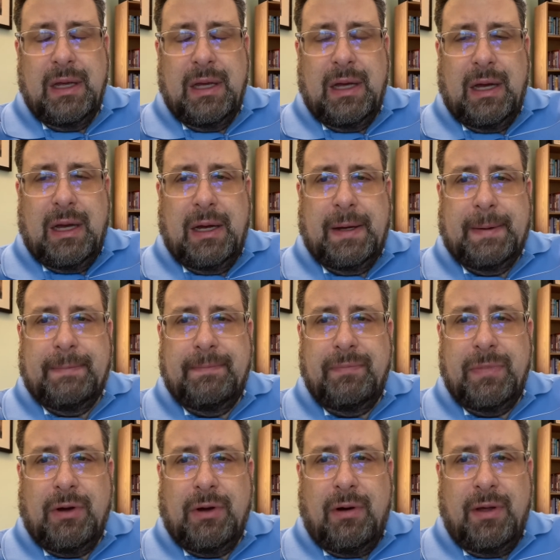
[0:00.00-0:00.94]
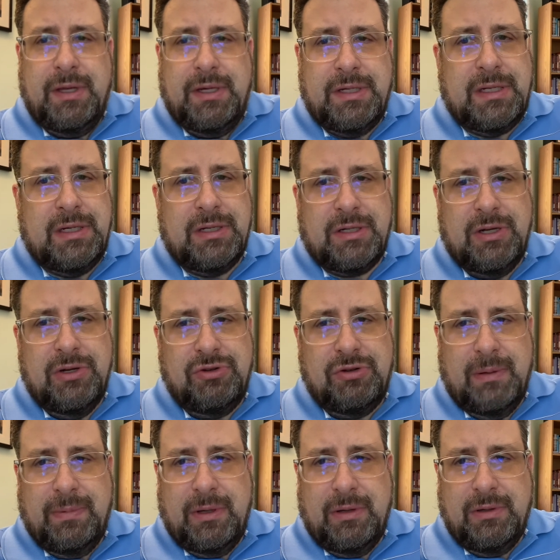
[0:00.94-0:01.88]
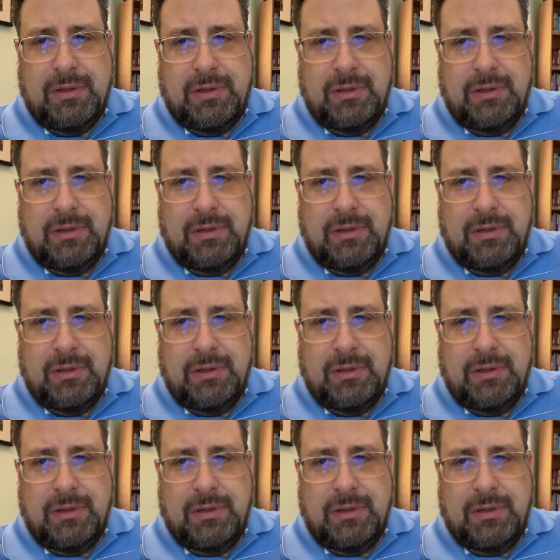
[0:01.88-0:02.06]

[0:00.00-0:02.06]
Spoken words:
All these things contribute